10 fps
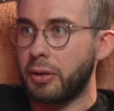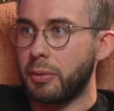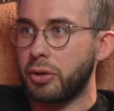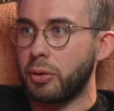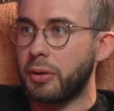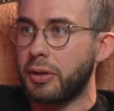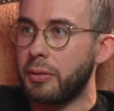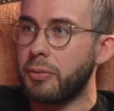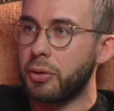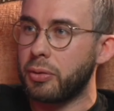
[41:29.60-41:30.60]
majority
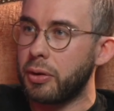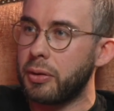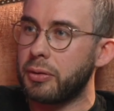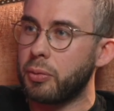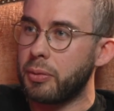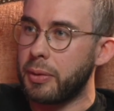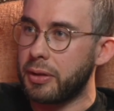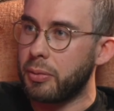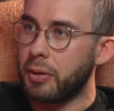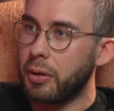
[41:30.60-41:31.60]
of users would be
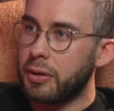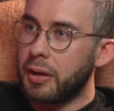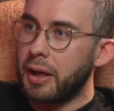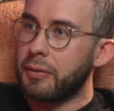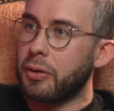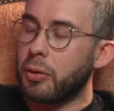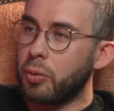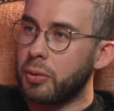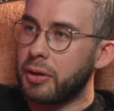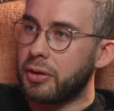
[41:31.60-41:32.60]
thrilled to have
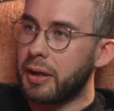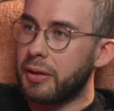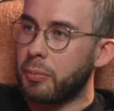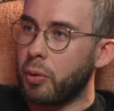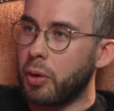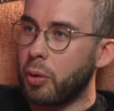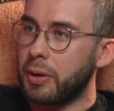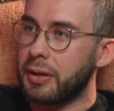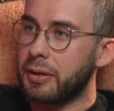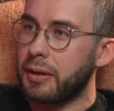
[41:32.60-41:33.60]
storage that's more
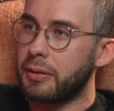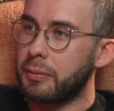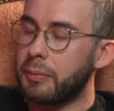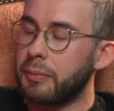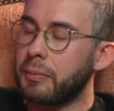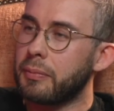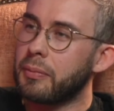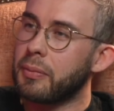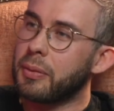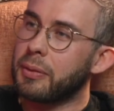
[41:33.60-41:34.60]
oriented.
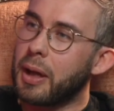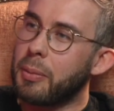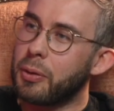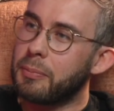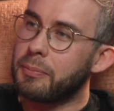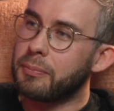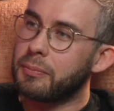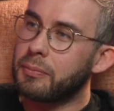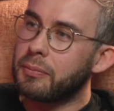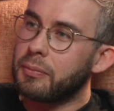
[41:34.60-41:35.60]
Table.
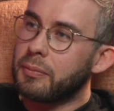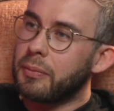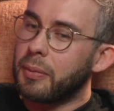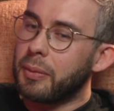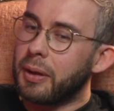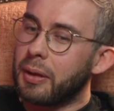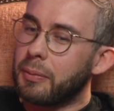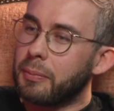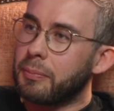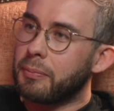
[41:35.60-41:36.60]

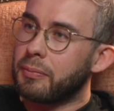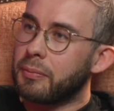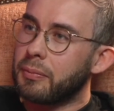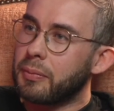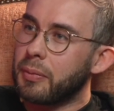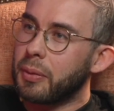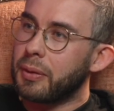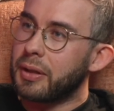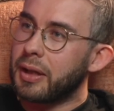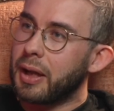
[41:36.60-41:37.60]

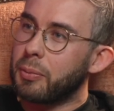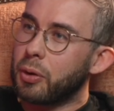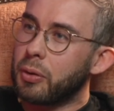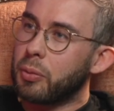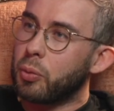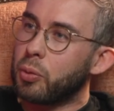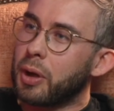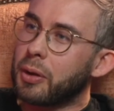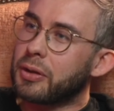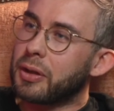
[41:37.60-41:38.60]
A table, or
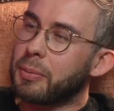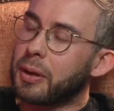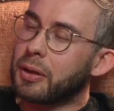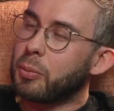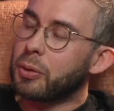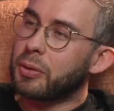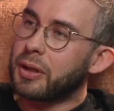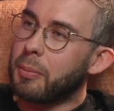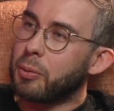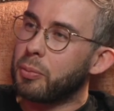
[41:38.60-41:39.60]
rather something that would
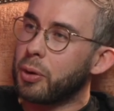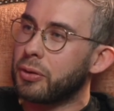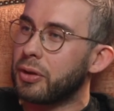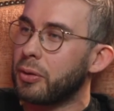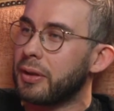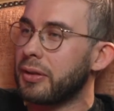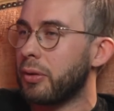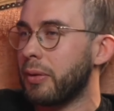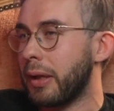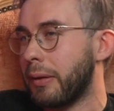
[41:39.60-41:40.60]
resemble
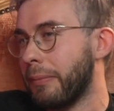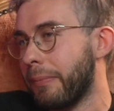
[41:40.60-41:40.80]
PostgreSQL.